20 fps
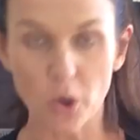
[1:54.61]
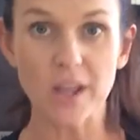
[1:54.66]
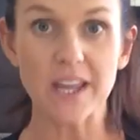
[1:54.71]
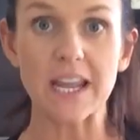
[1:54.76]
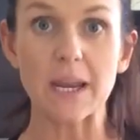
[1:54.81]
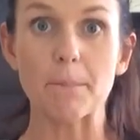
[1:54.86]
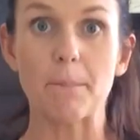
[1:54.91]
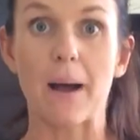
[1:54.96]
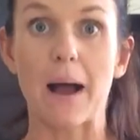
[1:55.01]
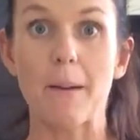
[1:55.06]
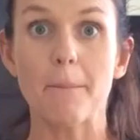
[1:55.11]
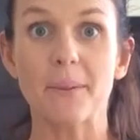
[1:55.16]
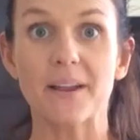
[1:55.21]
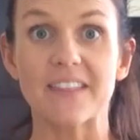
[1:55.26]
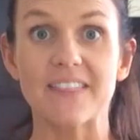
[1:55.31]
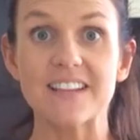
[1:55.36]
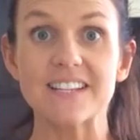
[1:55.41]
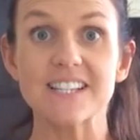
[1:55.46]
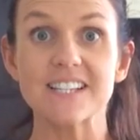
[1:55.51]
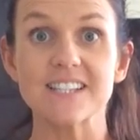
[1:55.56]
putting in
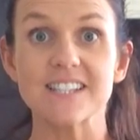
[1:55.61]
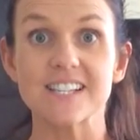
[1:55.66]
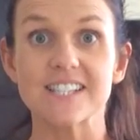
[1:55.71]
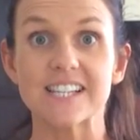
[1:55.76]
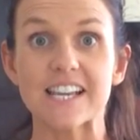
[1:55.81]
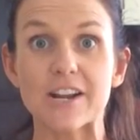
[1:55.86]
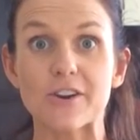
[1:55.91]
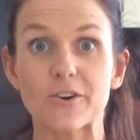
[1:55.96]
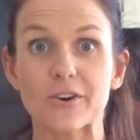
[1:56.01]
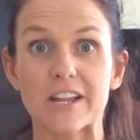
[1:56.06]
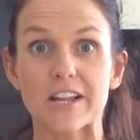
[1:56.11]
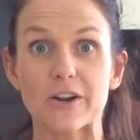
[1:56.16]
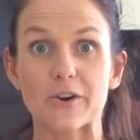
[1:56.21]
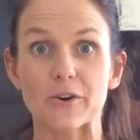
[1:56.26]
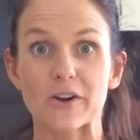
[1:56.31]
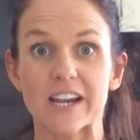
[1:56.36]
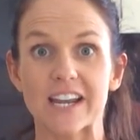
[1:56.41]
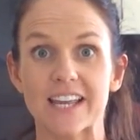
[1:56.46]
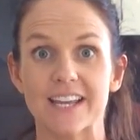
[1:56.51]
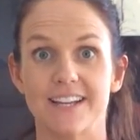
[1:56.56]
pumpkin. This is the secret
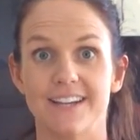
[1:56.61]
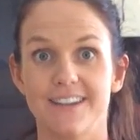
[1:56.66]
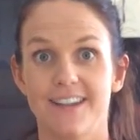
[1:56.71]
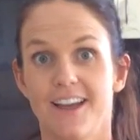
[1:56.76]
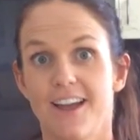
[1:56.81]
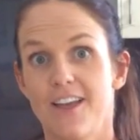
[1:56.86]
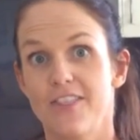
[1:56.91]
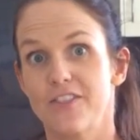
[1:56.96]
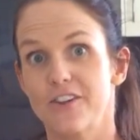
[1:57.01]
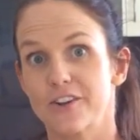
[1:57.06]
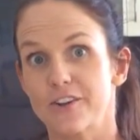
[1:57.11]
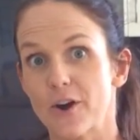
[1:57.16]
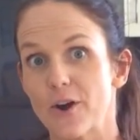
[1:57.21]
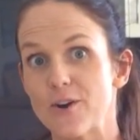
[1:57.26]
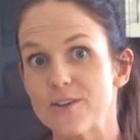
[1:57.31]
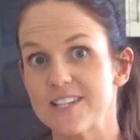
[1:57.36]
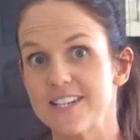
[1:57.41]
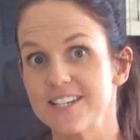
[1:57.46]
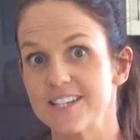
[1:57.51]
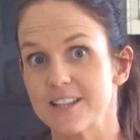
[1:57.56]
ingredient that
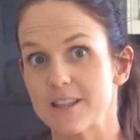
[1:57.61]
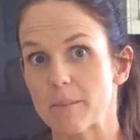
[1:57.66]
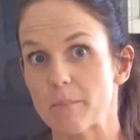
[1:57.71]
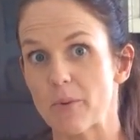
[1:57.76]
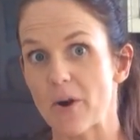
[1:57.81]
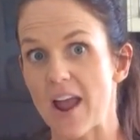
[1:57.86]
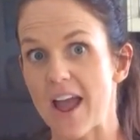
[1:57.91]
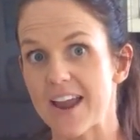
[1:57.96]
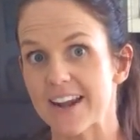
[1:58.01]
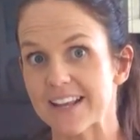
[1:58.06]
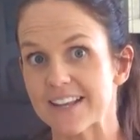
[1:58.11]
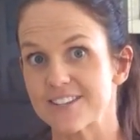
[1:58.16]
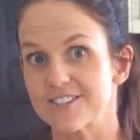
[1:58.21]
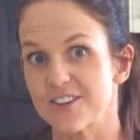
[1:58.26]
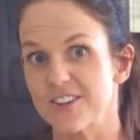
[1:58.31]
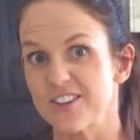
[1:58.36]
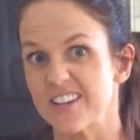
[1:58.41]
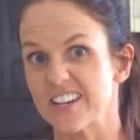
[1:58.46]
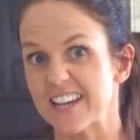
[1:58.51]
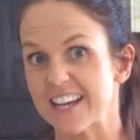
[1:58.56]
goes into the brownie,
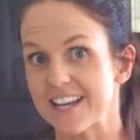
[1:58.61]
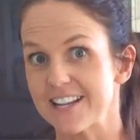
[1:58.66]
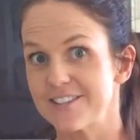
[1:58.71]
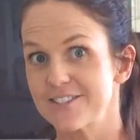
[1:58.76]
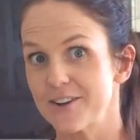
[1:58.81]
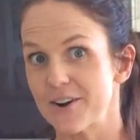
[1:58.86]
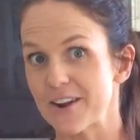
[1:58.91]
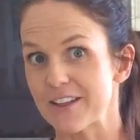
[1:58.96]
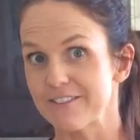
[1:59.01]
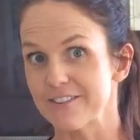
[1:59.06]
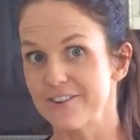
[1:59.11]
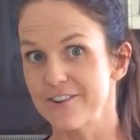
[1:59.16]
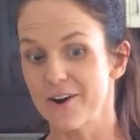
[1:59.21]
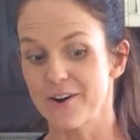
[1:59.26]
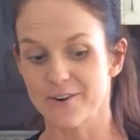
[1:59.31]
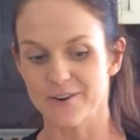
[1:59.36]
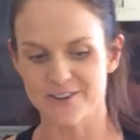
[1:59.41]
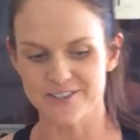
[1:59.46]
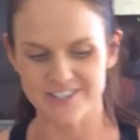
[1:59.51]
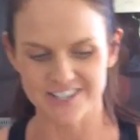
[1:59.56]
so your kids don't even know
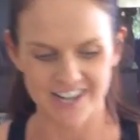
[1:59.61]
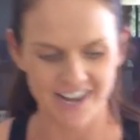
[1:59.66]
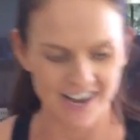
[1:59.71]
because you